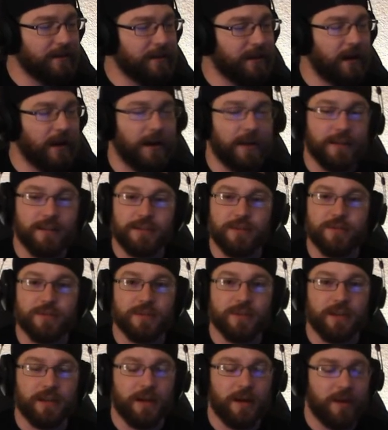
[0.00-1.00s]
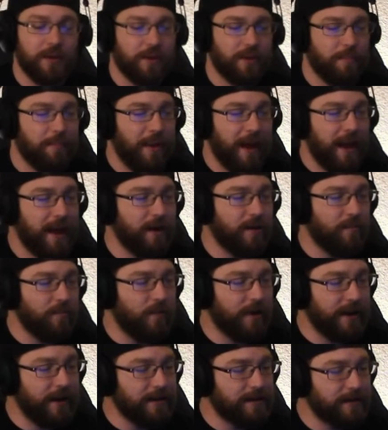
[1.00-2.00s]
Uh, this was the the
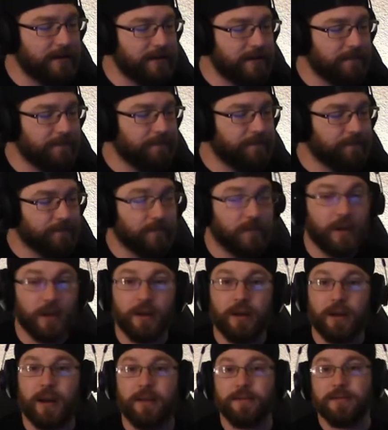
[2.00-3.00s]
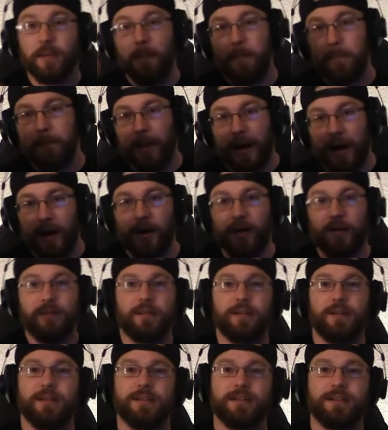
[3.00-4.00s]
bantamweights. You're gonna bam,
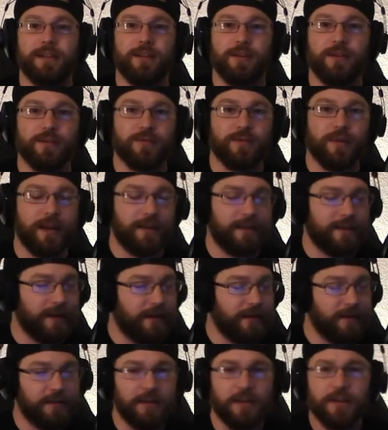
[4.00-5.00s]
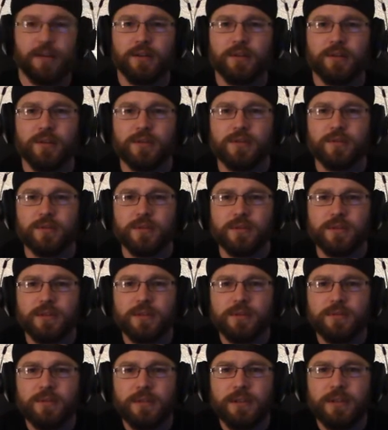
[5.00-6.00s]
you're gonna see those right there. Those are
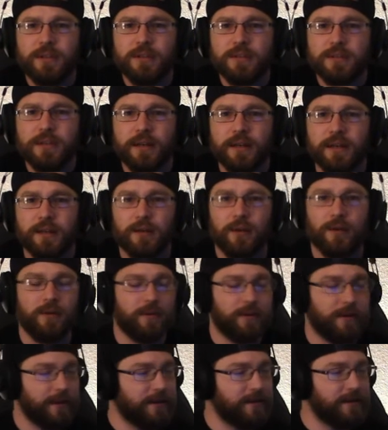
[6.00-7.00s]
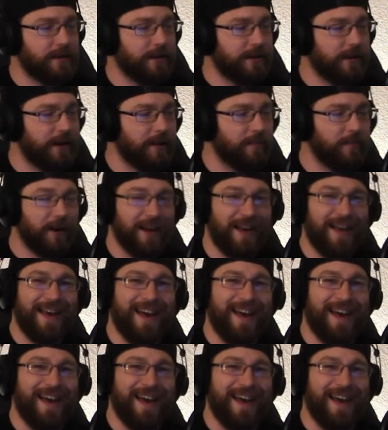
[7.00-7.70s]
results. What the hell is that? Oh, okay, it's on the camera.